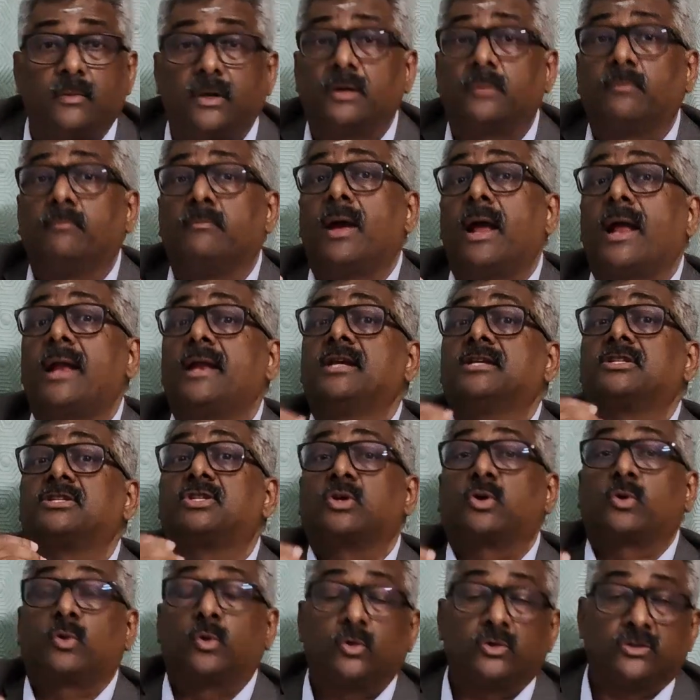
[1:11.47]
but managed
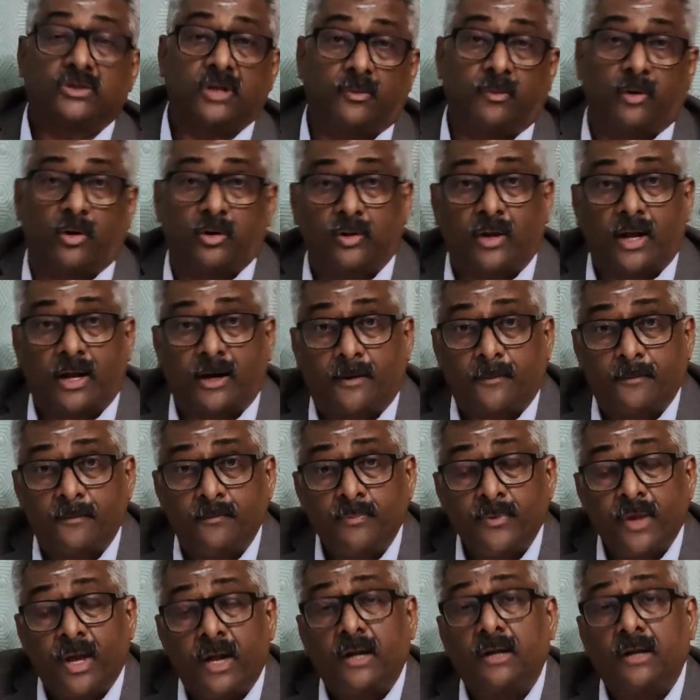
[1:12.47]
to close above that.